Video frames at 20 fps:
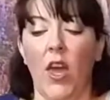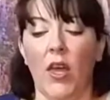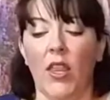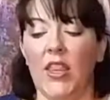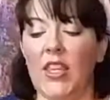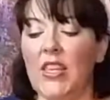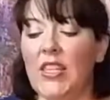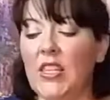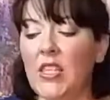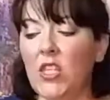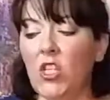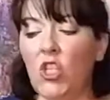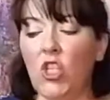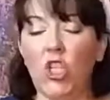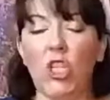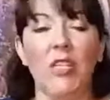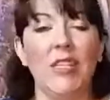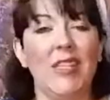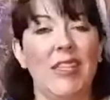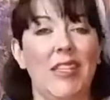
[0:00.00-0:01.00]
This is
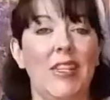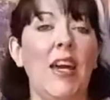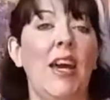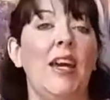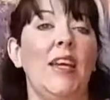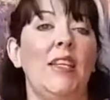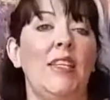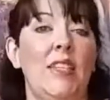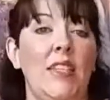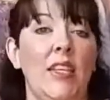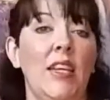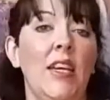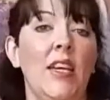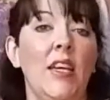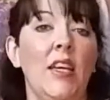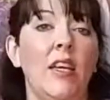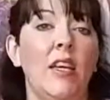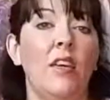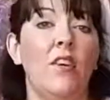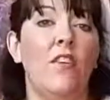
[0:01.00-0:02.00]
just an
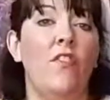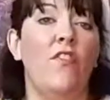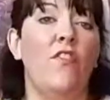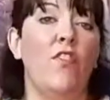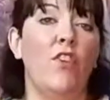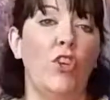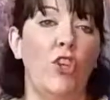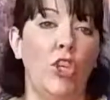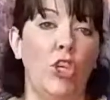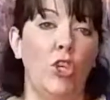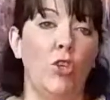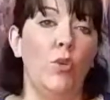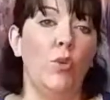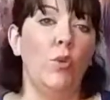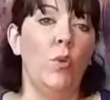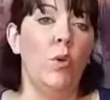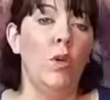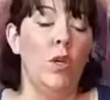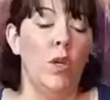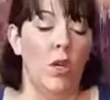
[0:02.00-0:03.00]
idea for
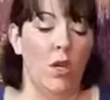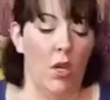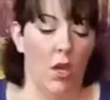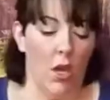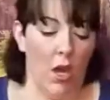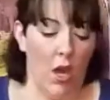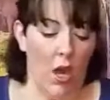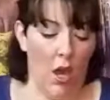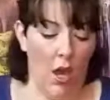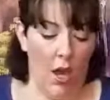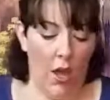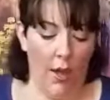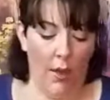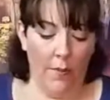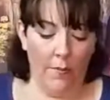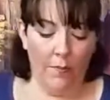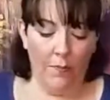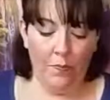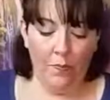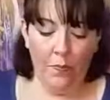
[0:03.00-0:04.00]
you
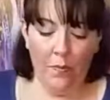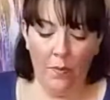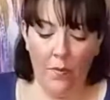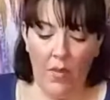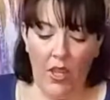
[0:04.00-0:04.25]
to